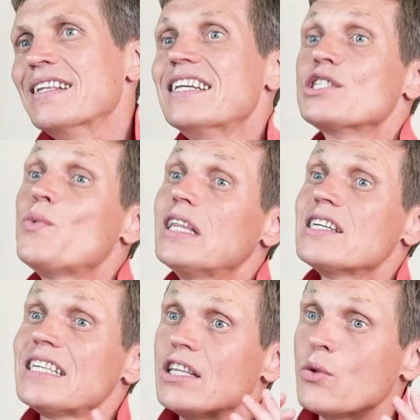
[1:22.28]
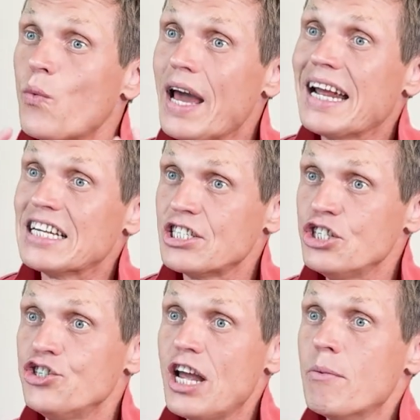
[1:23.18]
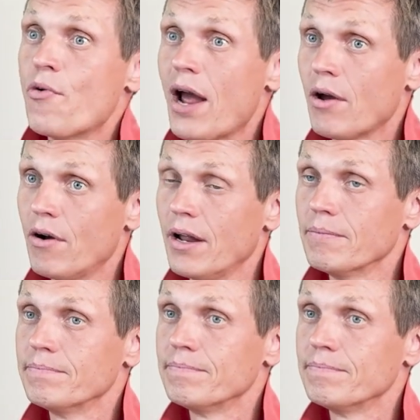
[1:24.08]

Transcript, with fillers: That's when I started wearing a CGM regularly.